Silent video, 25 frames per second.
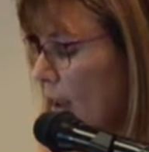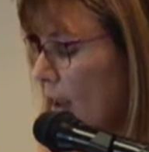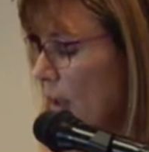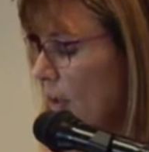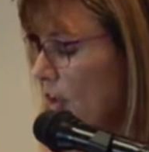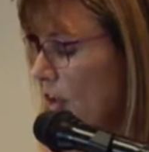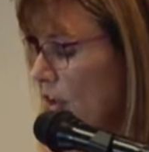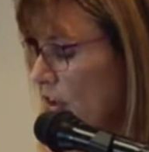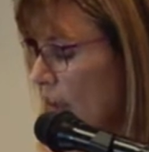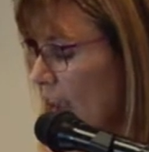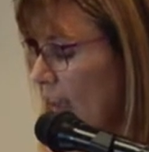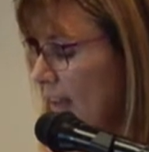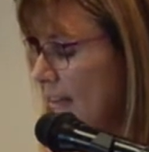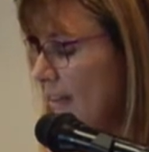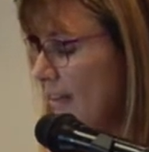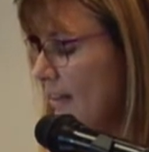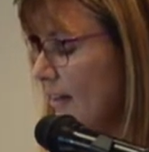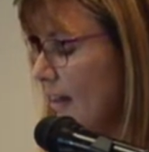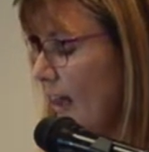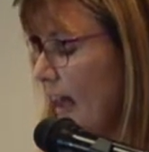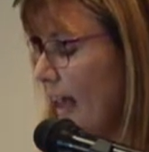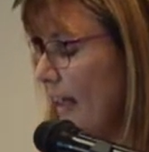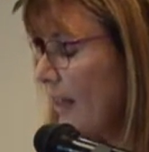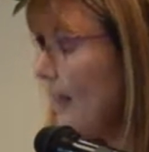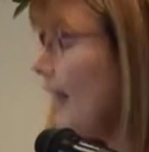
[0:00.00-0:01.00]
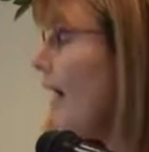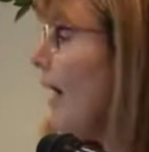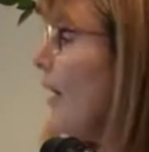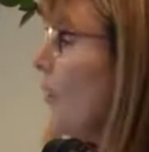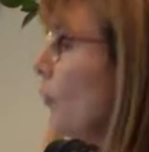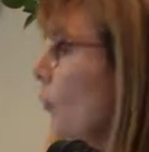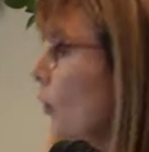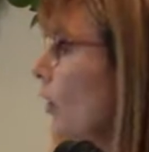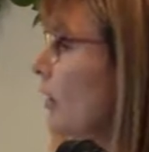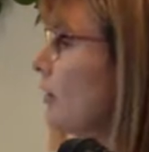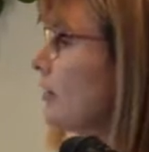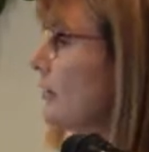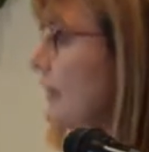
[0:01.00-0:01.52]
just like our
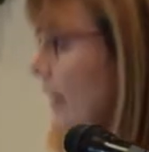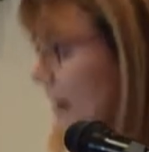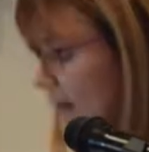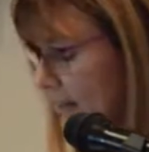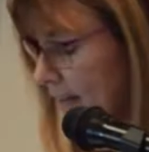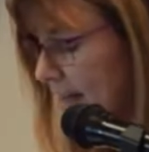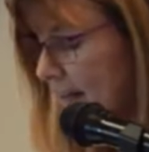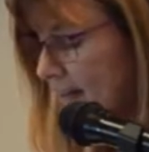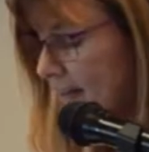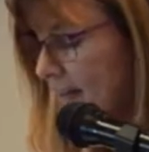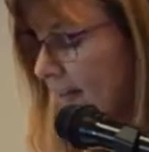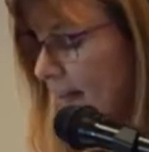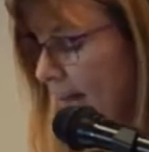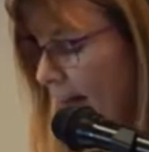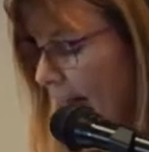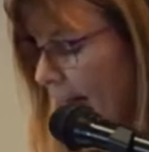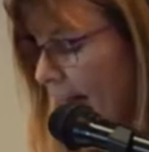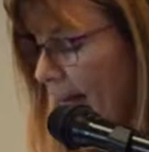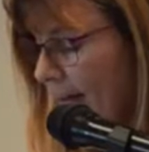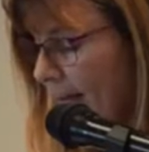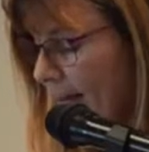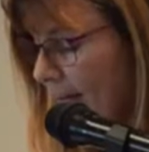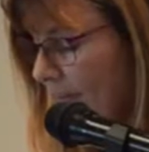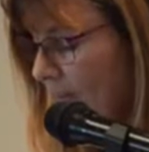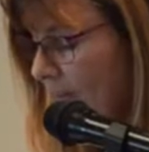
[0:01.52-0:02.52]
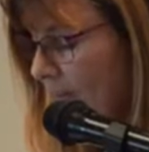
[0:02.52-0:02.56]
world tells us today.